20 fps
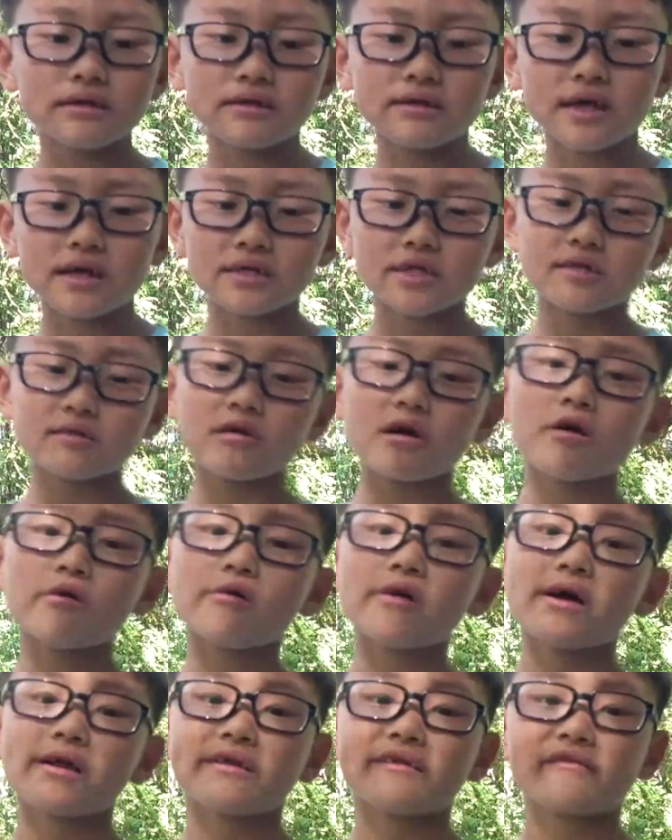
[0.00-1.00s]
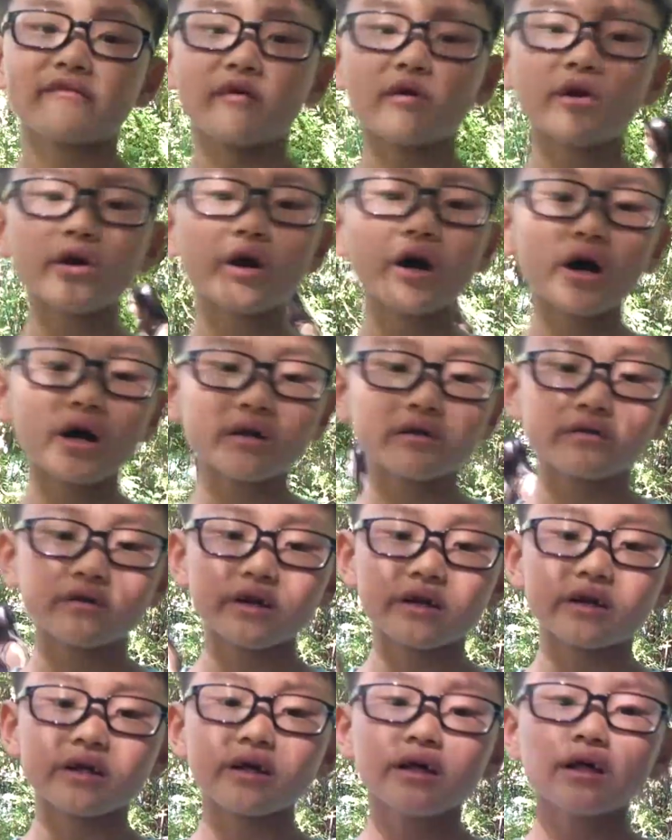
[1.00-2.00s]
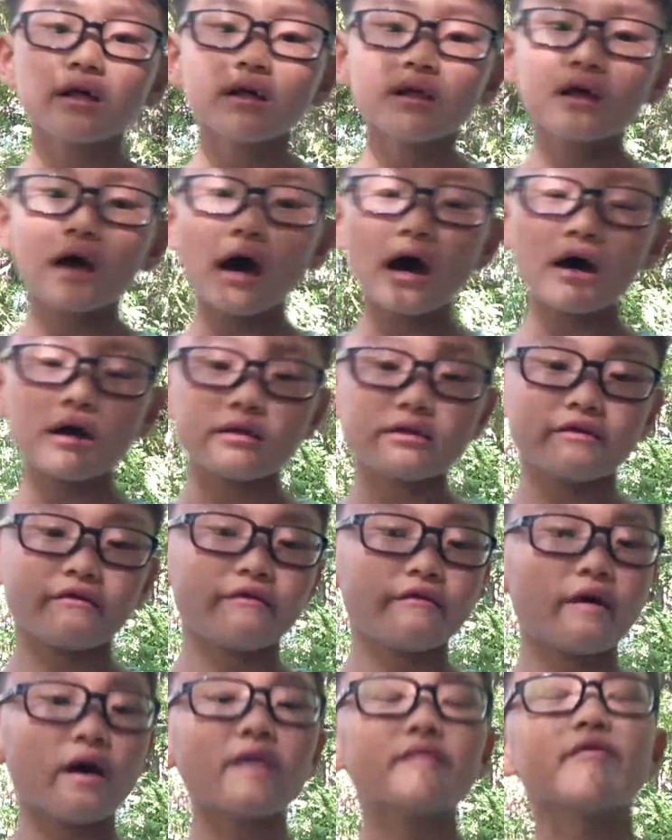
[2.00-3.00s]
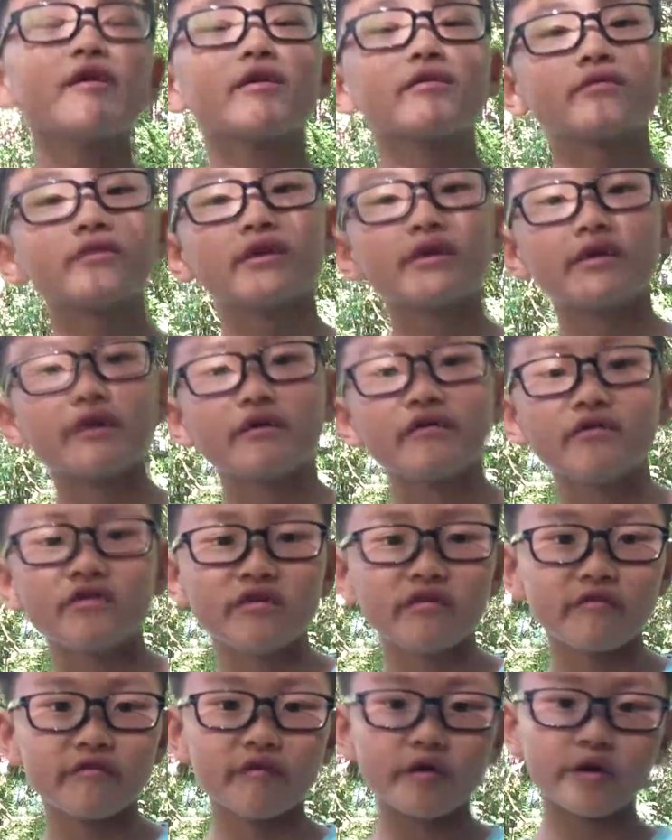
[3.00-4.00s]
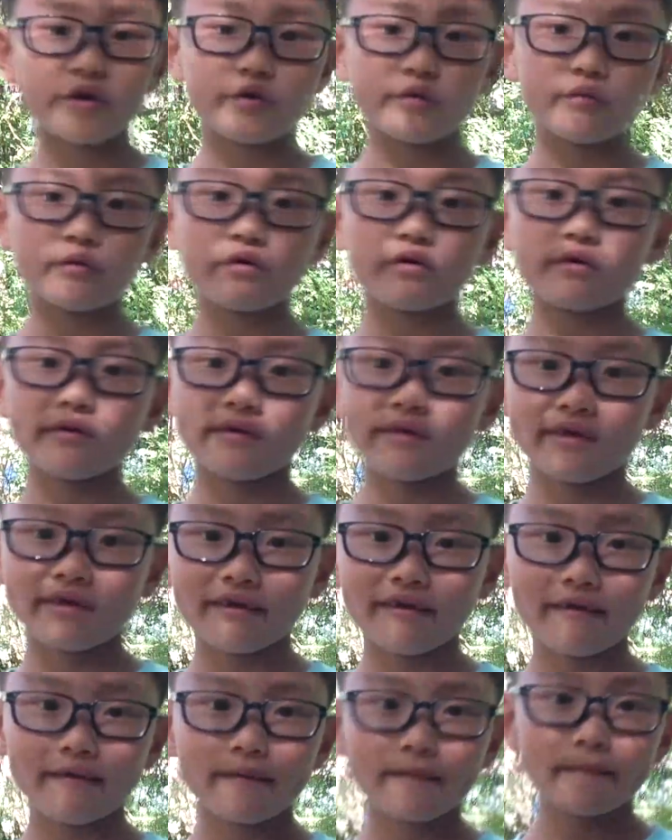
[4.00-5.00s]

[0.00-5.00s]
is as low as 400 uh, to 500 individuals.